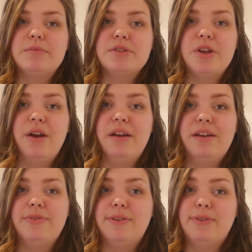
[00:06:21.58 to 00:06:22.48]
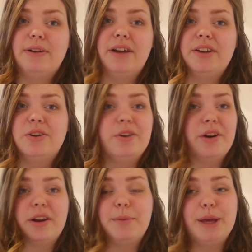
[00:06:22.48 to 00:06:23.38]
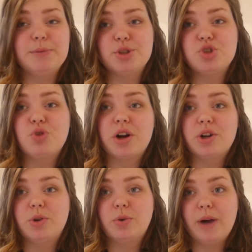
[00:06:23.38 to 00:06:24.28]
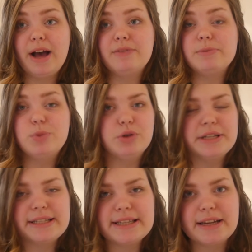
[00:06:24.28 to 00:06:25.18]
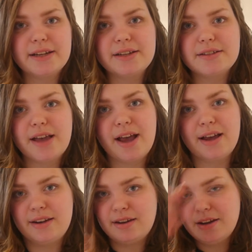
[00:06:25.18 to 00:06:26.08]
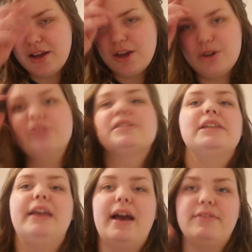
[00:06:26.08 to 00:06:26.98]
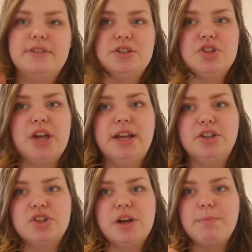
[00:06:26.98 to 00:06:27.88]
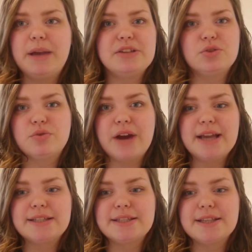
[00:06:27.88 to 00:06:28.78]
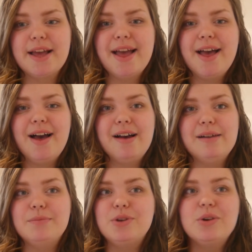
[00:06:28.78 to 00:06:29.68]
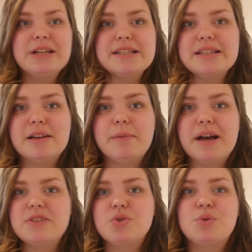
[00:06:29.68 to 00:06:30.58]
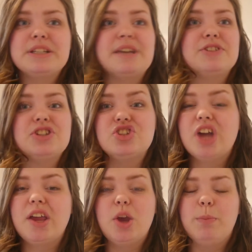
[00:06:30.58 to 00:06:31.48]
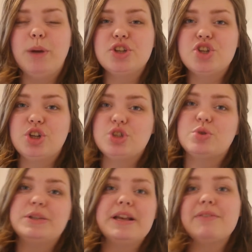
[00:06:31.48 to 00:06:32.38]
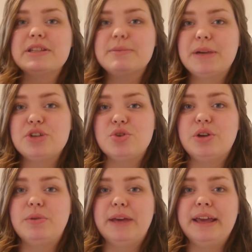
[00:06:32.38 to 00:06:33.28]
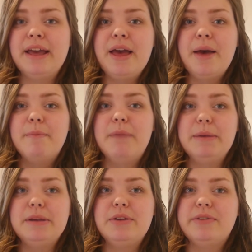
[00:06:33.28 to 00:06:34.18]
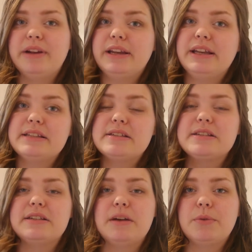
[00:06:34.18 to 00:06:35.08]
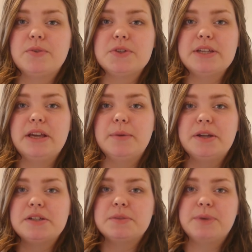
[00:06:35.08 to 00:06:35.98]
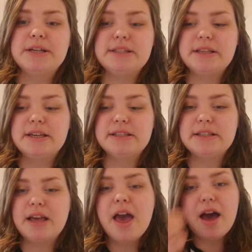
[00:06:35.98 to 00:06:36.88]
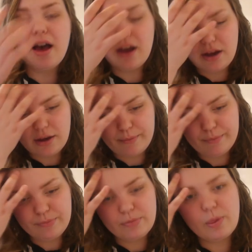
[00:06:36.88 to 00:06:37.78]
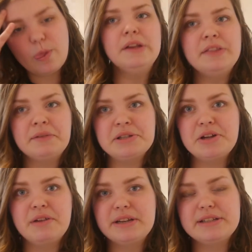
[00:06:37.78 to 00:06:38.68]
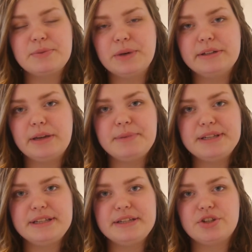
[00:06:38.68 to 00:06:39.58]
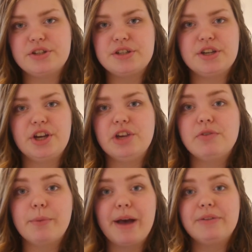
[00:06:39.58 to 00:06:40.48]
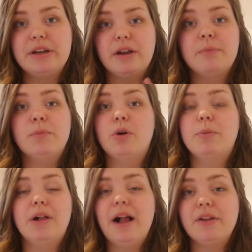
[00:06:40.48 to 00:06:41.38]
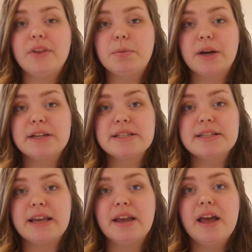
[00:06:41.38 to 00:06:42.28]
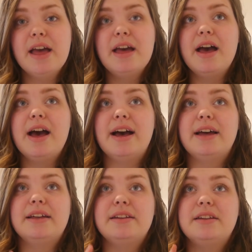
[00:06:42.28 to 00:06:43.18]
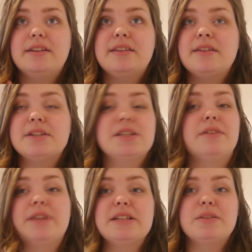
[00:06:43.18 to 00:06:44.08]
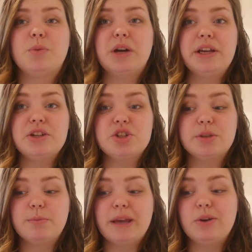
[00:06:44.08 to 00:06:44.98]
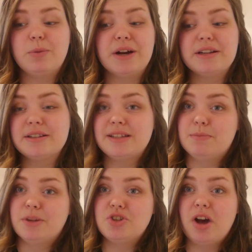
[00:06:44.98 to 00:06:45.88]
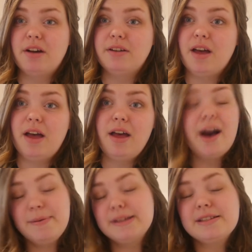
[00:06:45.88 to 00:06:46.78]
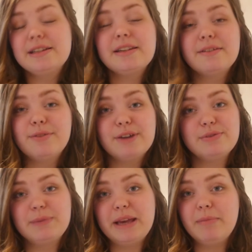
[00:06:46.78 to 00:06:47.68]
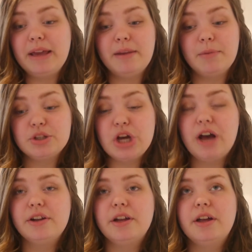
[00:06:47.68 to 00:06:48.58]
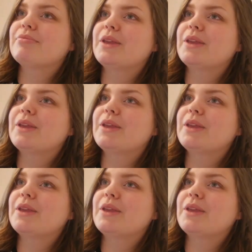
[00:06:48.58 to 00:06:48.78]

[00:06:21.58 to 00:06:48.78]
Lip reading: So if you feel like you're not going to be able to struggle having morning sickness and constantly having to change like basal rates, your insulin amounts, always having to check your blood sugars, always having to make sure you eat, maybe you really need to sit down with your team and express this. There is no reason why diabetes should deter you from having a normal healthy pregnancy, and there is no reason why it should make your pregnancy much harder. I personally didn't find, for me, it made it much harder.